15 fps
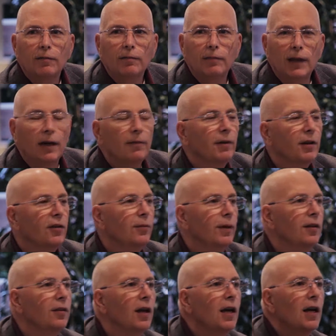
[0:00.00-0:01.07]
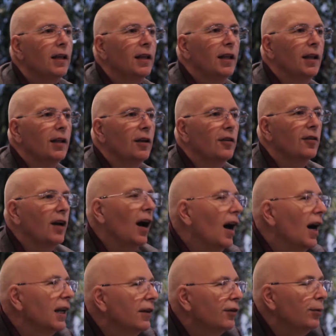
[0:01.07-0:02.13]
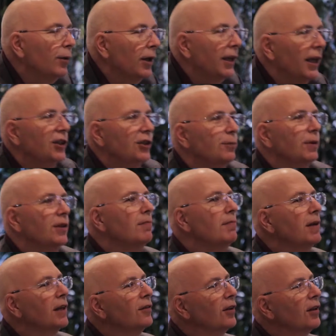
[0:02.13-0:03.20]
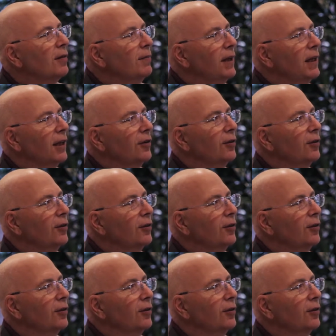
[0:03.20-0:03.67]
Yeah, minutes of meetings. That's kind of communication, but the minutes of the meeting.